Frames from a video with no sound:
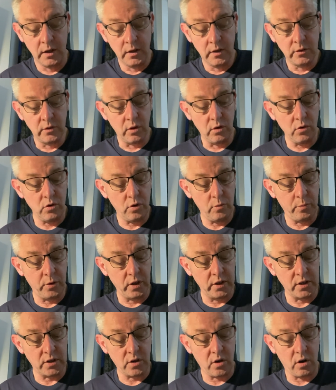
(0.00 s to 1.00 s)
The local
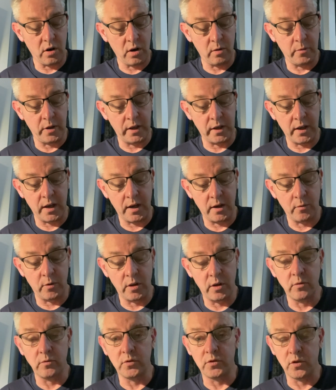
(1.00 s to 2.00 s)
police caught up with the gang
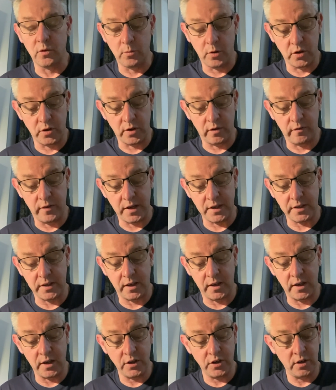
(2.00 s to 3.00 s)
without too much
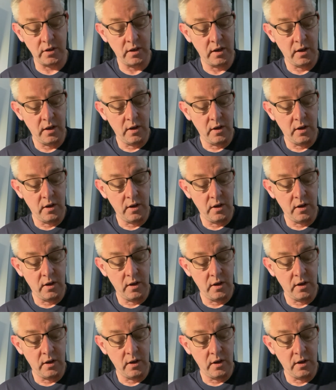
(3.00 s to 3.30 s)
investigation.